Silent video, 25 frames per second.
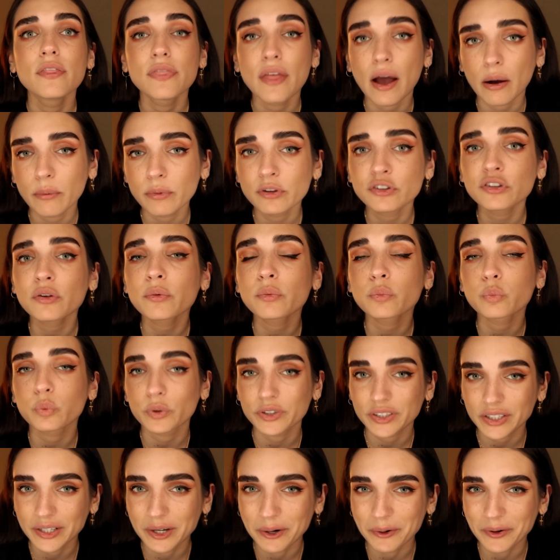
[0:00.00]
that was a
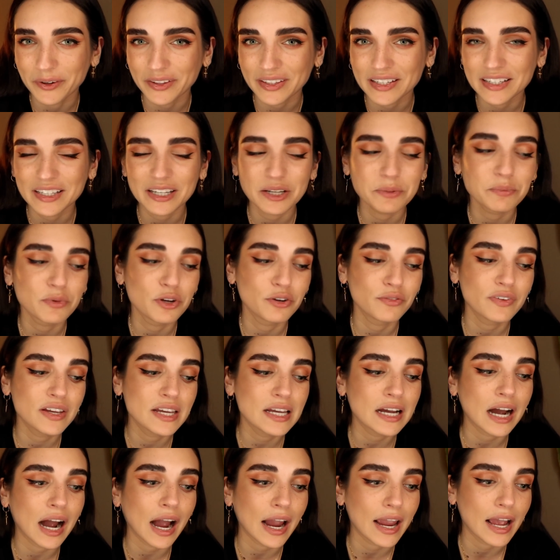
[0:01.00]
really good
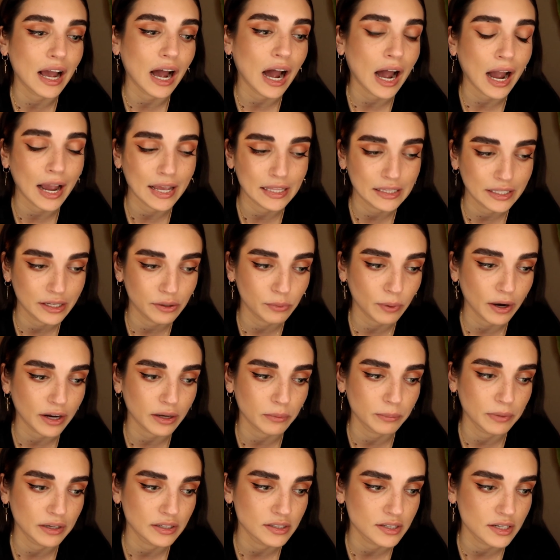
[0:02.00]
movie. I highly
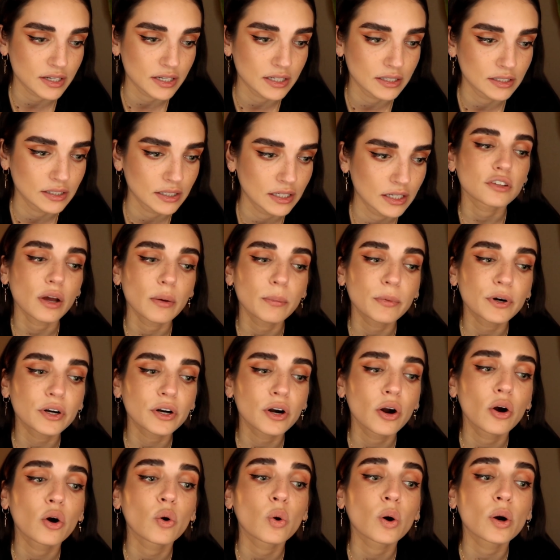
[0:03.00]
recommend it.
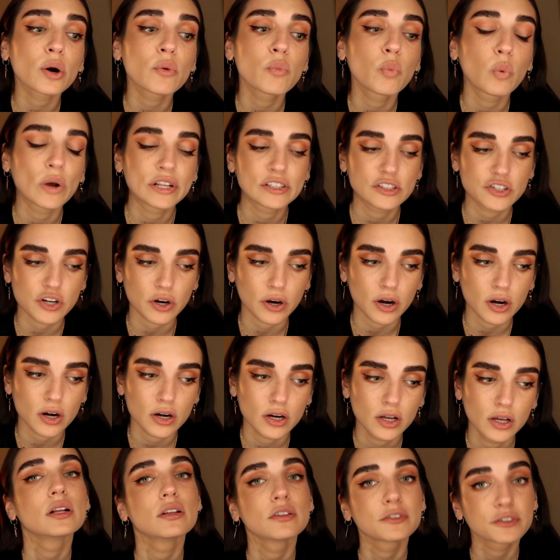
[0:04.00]
Summer or
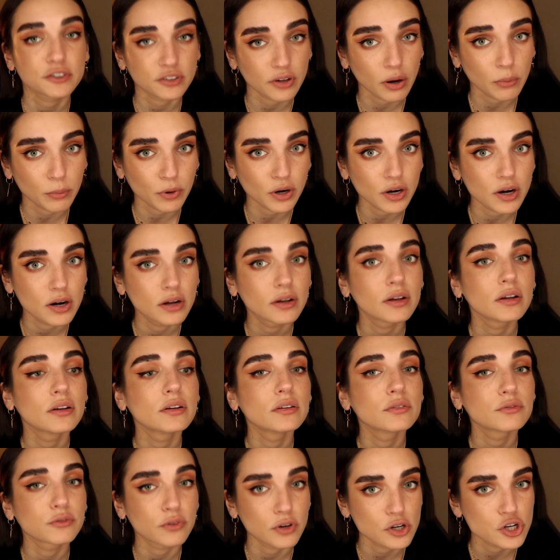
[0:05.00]
winter? Summer,
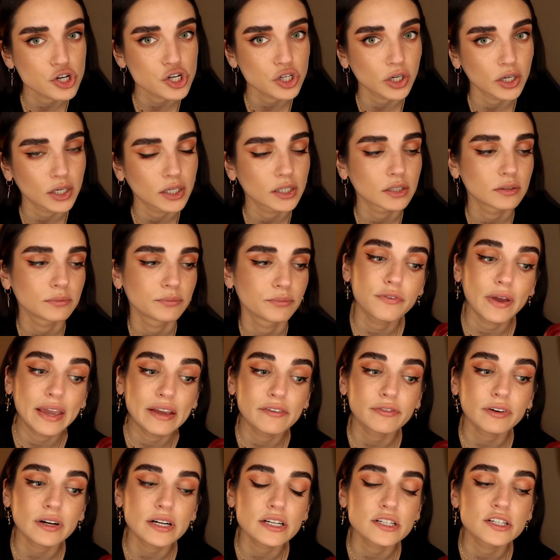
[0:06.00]
for sure.
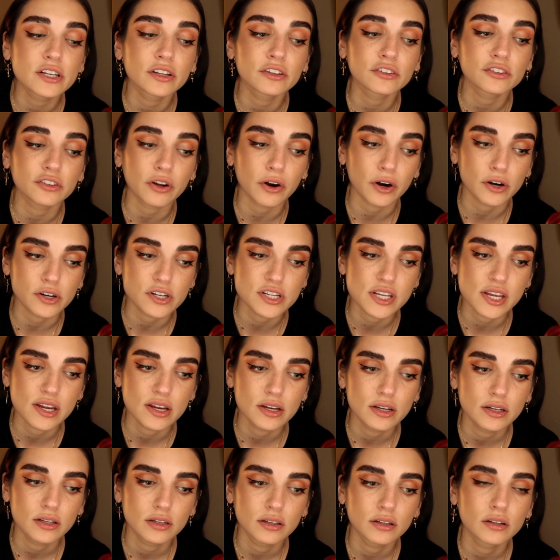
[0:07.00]
Favorite dessert?
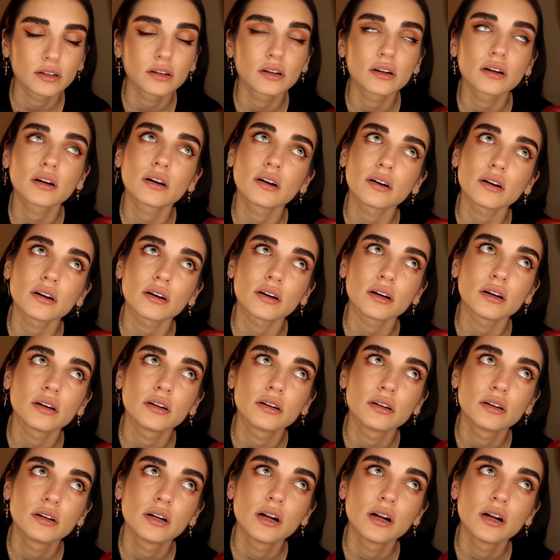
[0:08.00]
Ugh.